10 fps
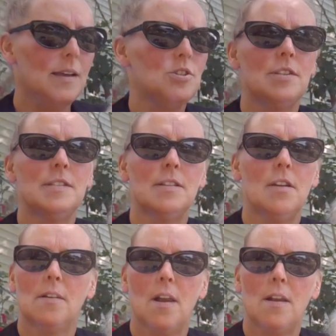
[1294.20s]
She's still
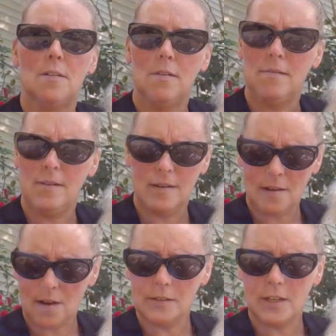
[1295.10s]
on guard.
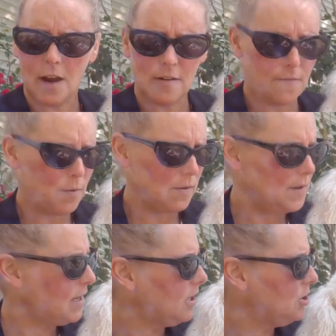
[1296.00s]
On guard worthy.